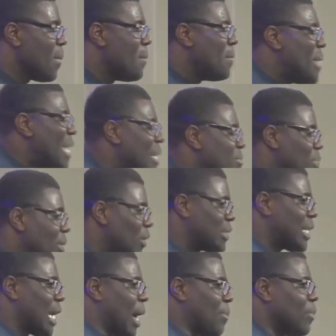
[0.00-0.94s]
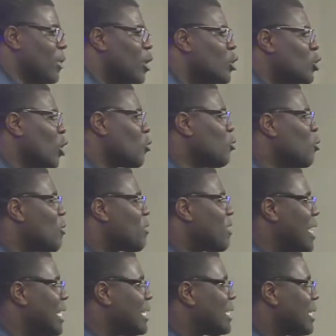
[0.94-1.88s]
Being built up. So two
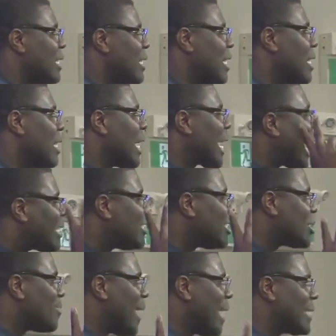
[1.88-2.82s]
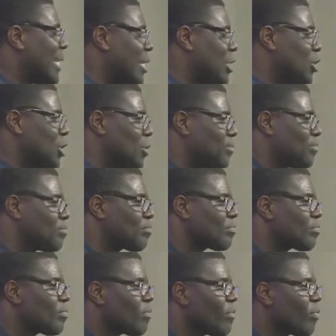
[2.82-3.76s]
things catches my attention.
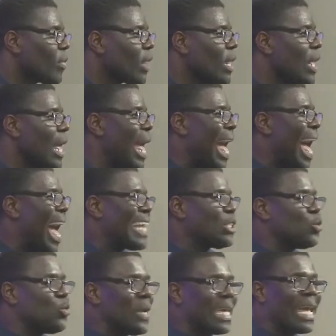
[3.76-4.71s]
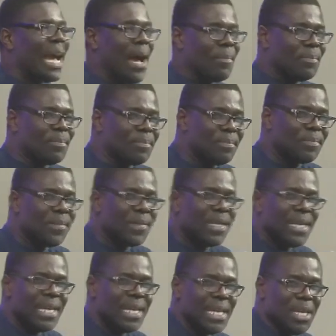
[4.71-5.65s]
As we come,
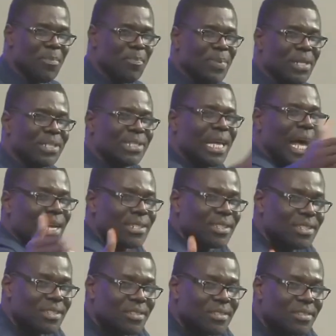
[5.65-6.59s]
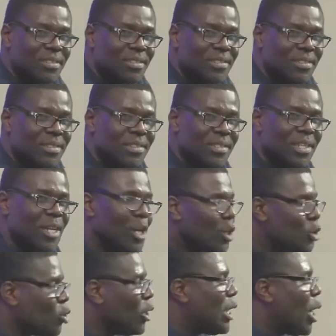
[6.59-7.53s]
he builds us.
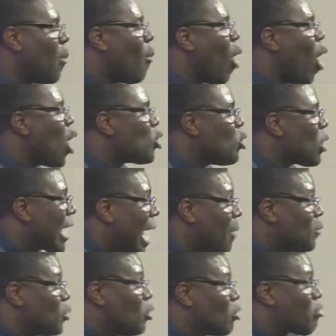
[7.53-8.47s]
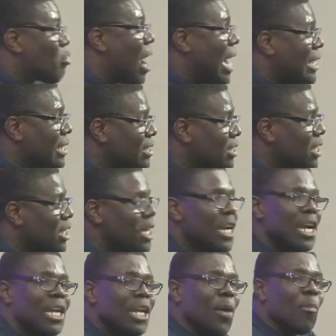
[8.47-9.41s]
So the more you come to Christ,
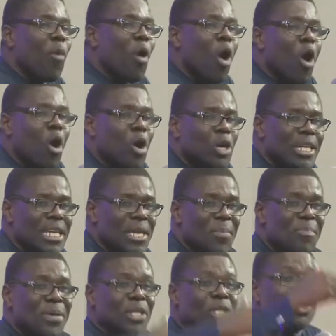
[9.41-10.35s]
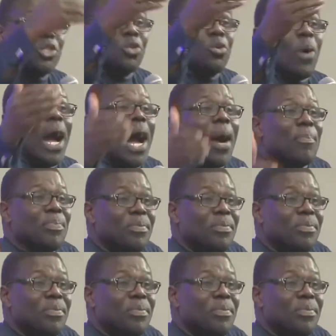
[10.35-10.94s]
the more he builds you up.